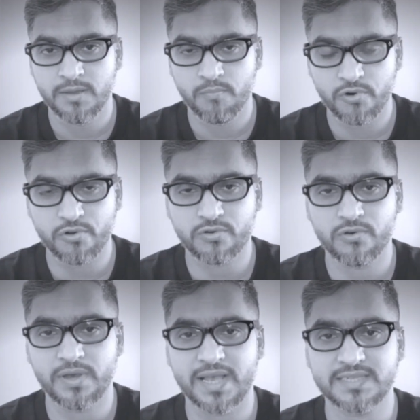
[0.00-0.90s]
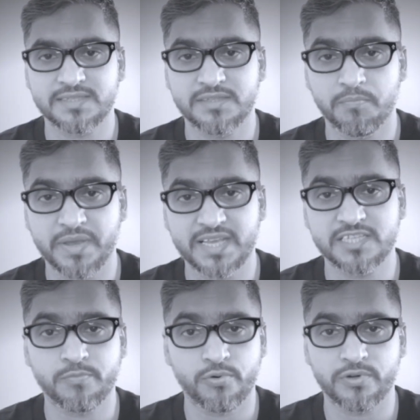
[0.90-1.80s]
Morocco has the
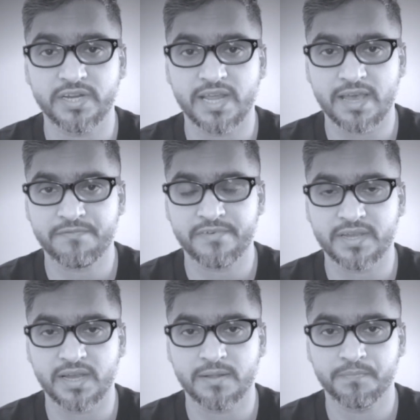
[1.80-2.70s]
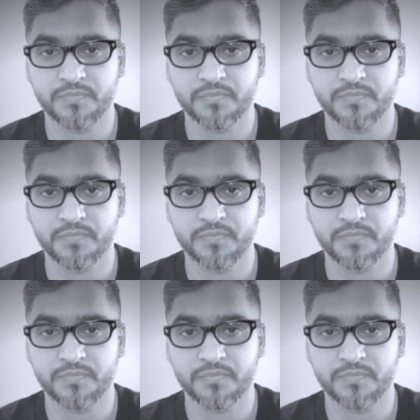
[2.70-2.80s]
biggest port in Africa,